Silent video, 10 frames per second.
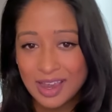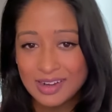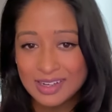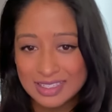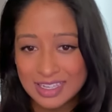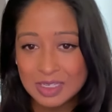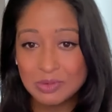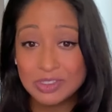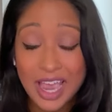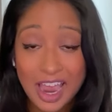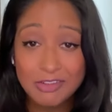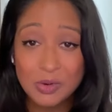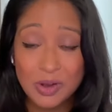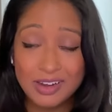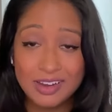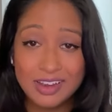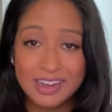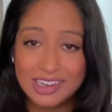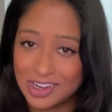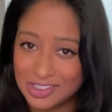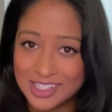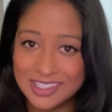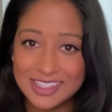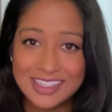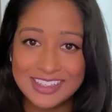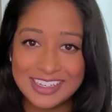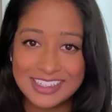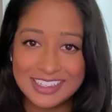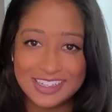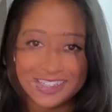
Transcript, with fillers: and accessible to everyone, not just the elite.